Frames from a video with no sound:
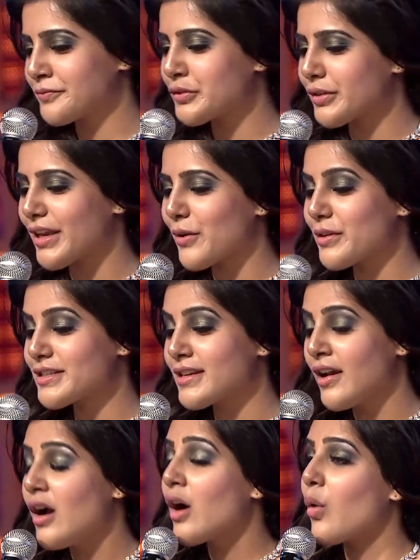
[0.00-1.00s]
today was
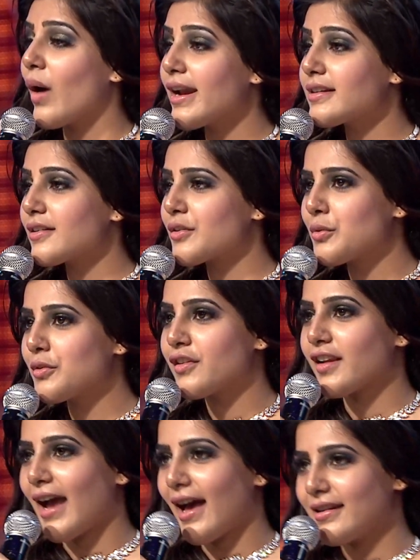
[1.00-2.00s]
quite a rude
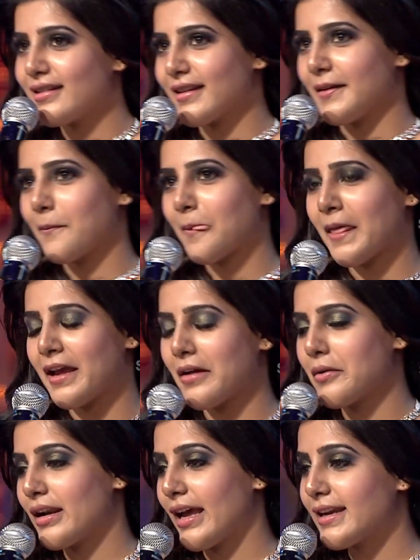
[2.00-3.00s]
reality. And I
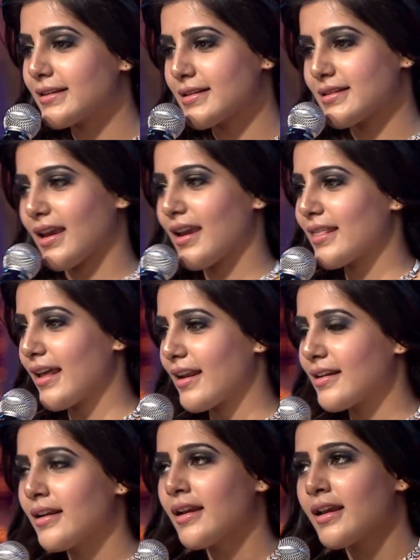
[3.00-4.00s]
would like to say
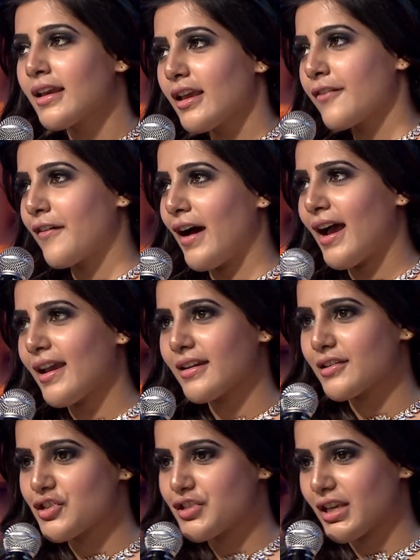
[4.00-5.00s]
that if I
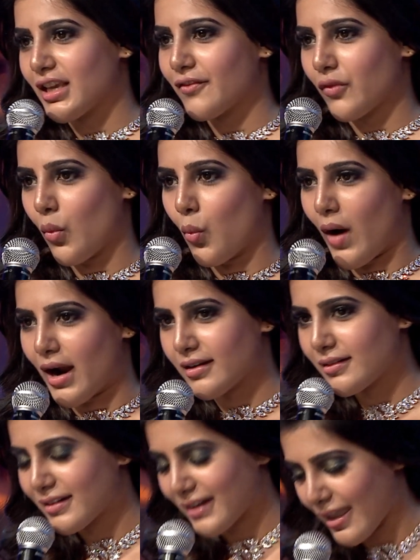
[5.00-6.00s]
achieve
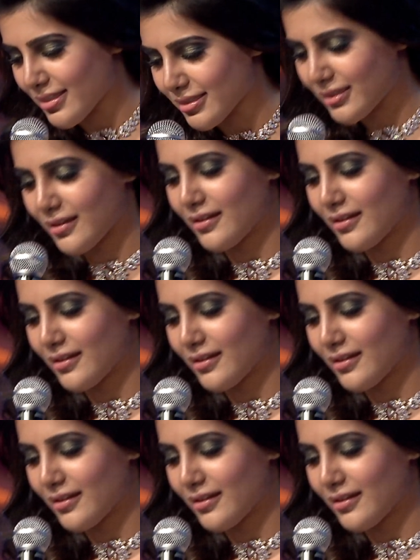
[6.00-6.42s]
one tenth